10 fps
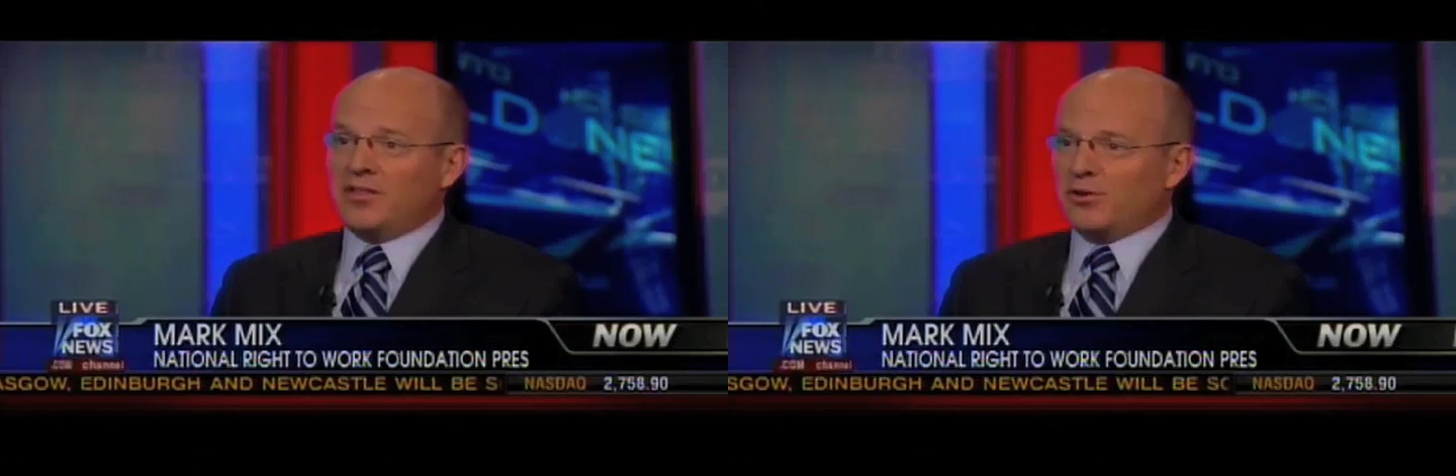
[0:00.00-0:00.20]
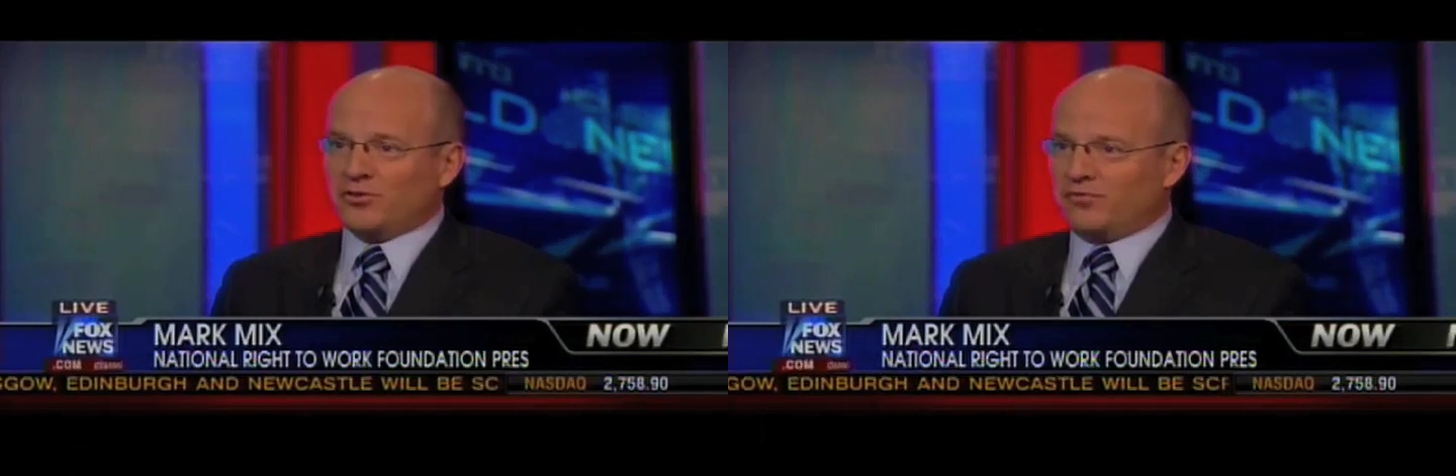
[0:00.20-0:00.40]

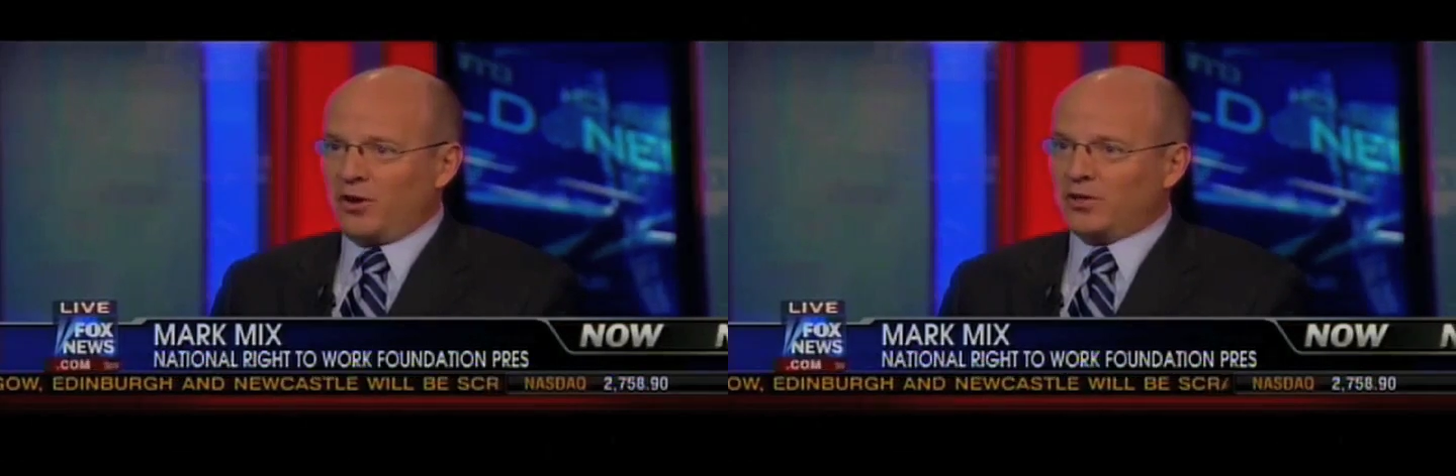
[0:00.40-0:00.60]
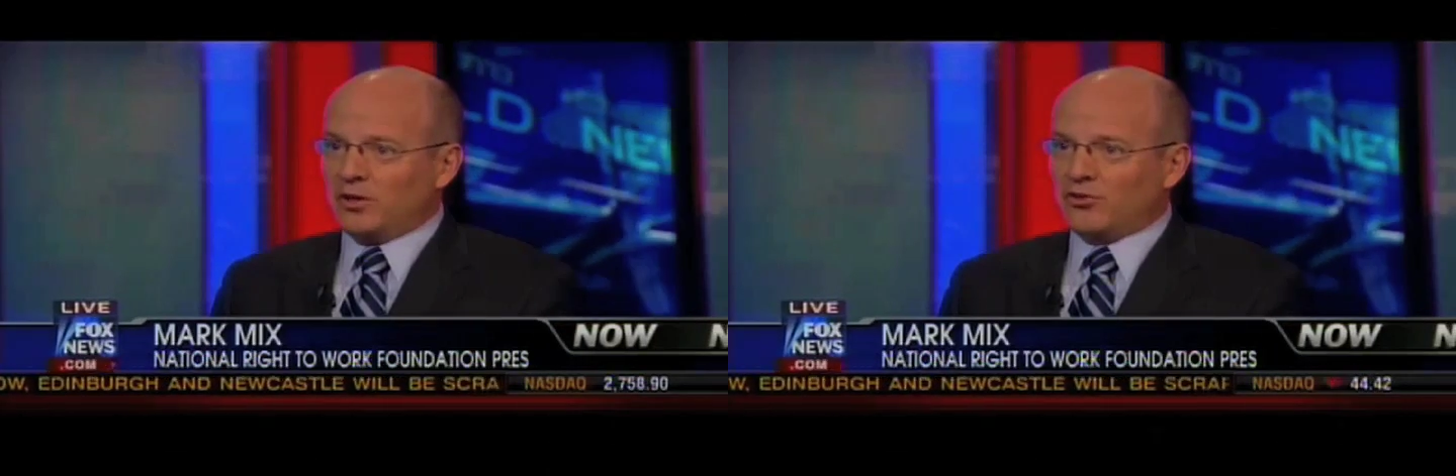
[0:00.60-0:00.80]
there's
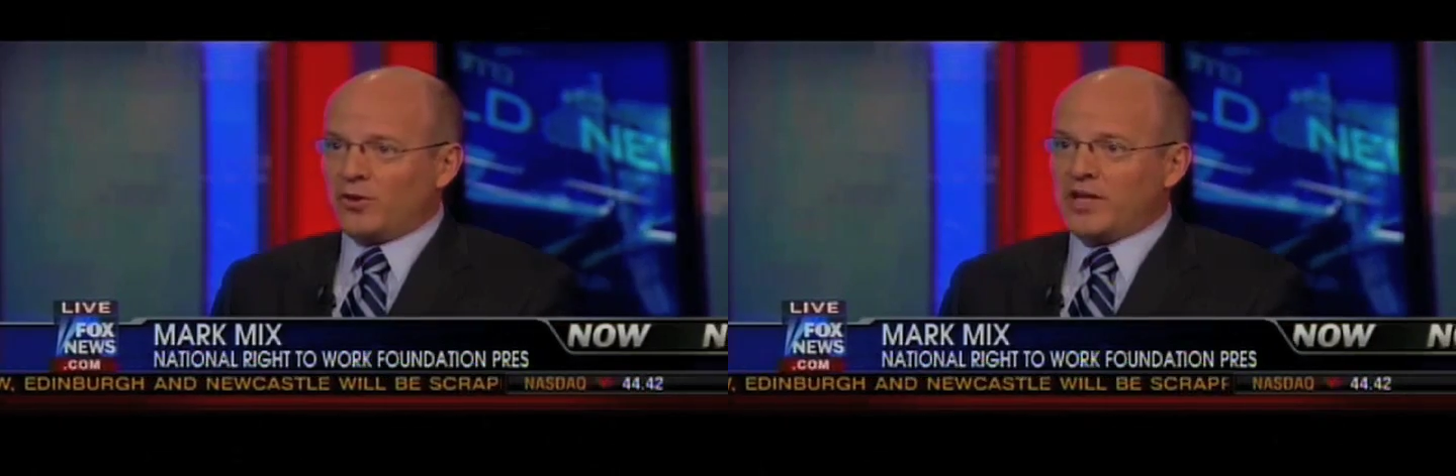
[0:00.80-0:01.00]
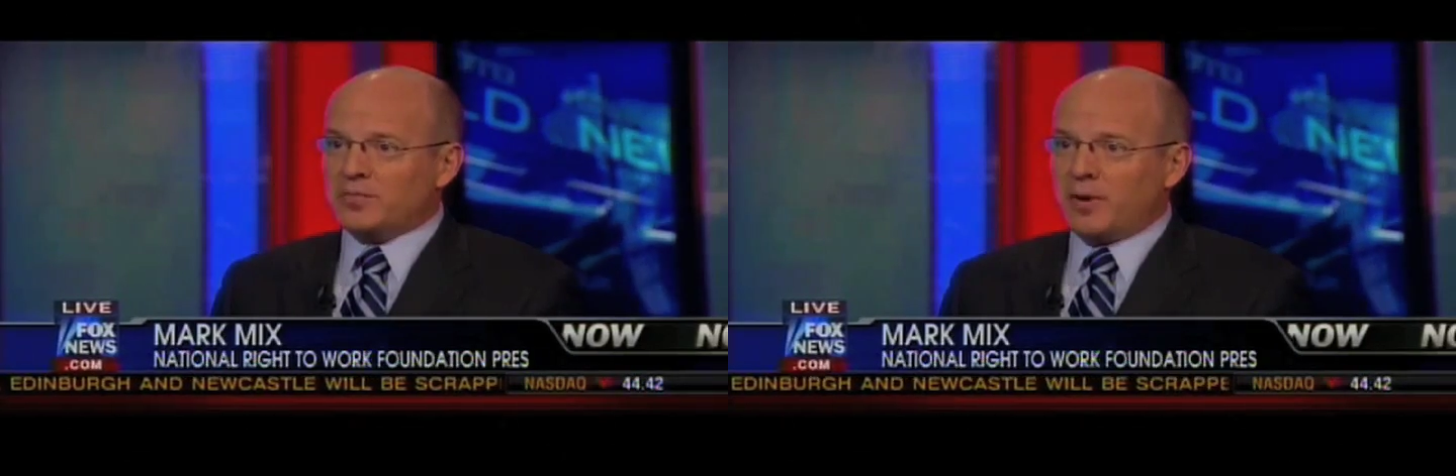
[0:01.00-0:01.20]
very little
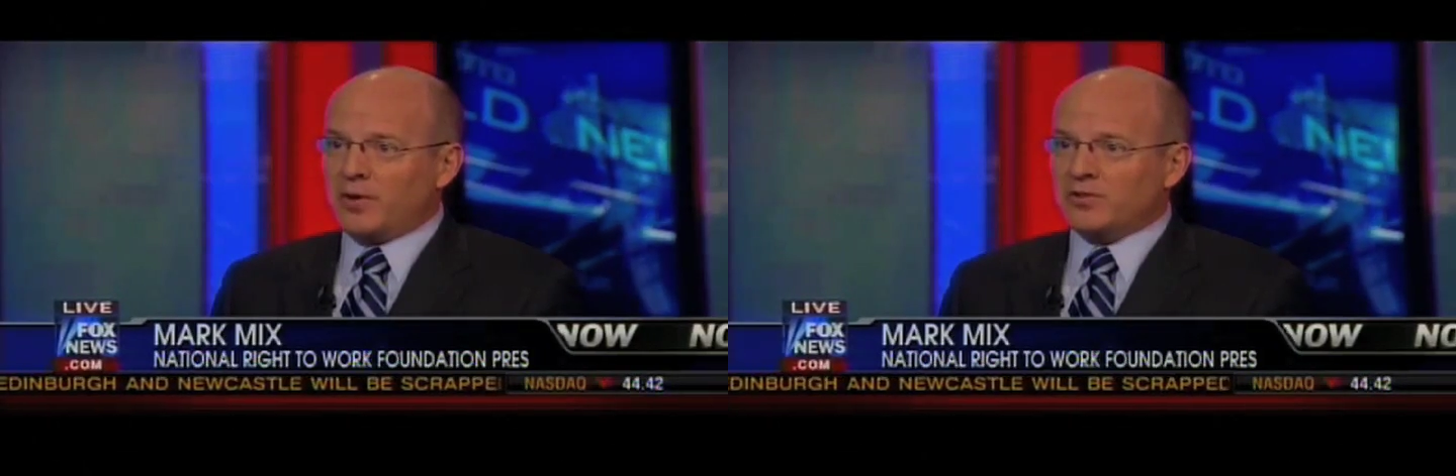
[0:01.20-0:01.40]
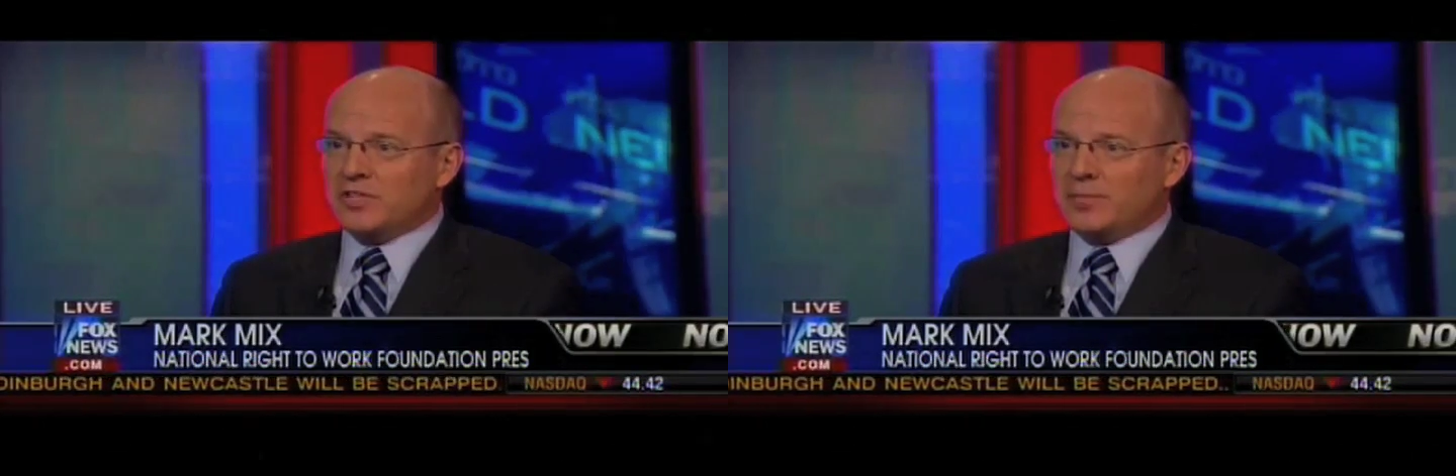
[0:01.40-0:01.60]

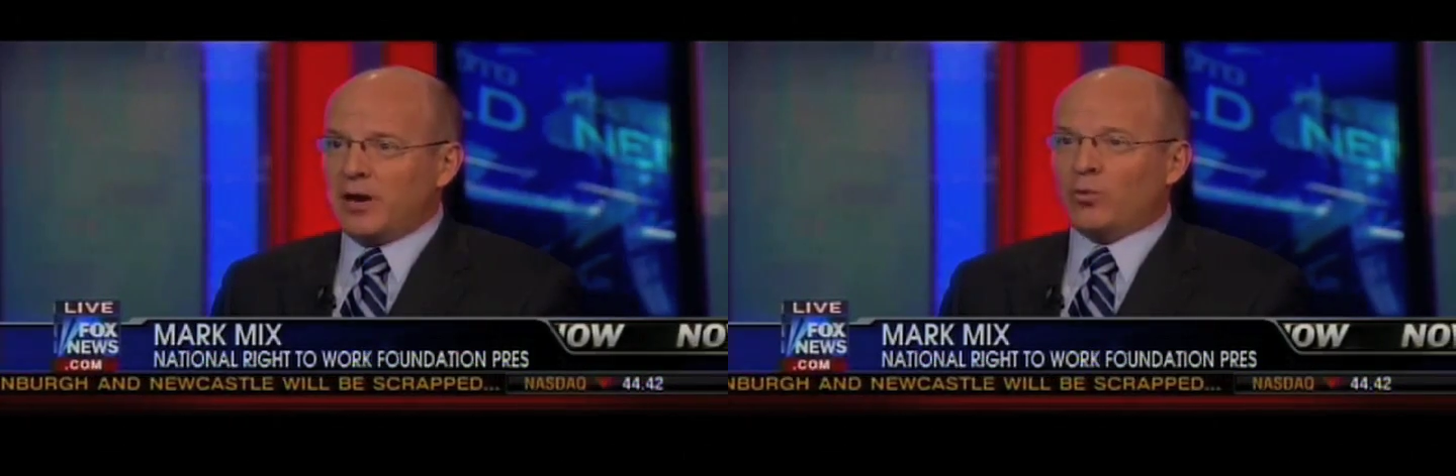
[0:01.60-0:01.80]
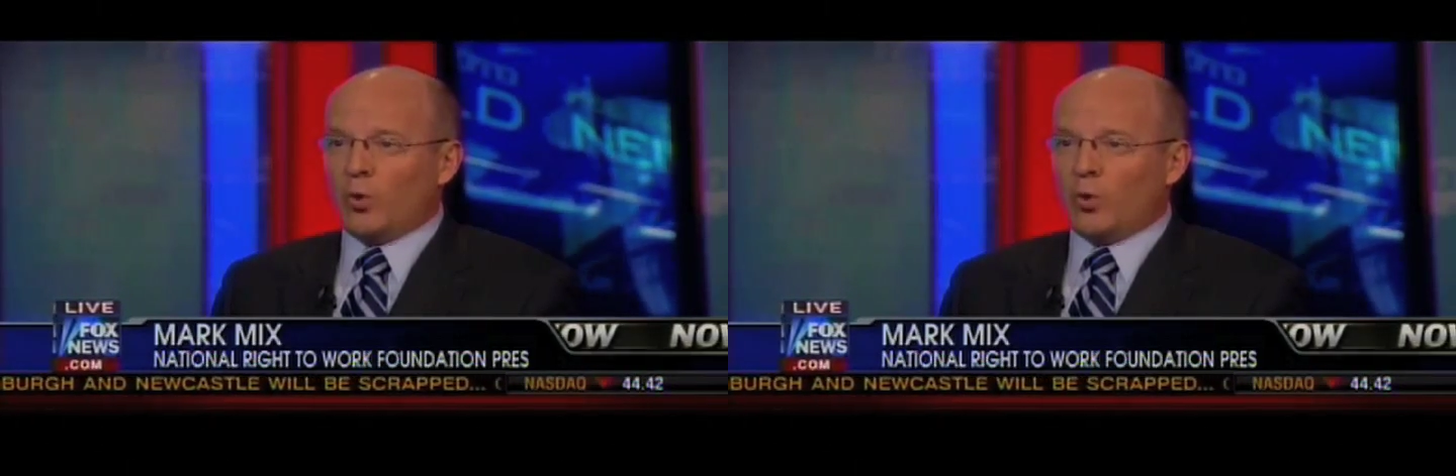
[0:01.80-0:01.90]
transparency about